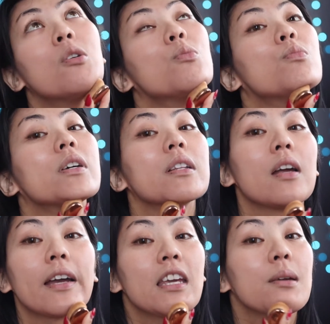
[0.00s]
what
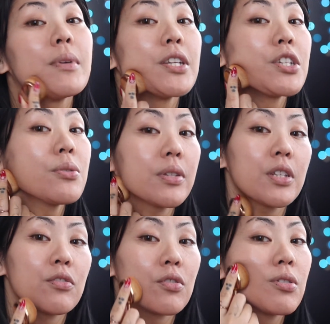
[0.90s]
I came into in
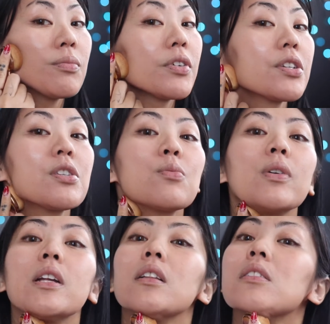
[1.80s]
this room versus
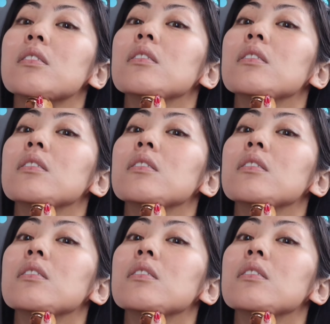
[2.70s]
what it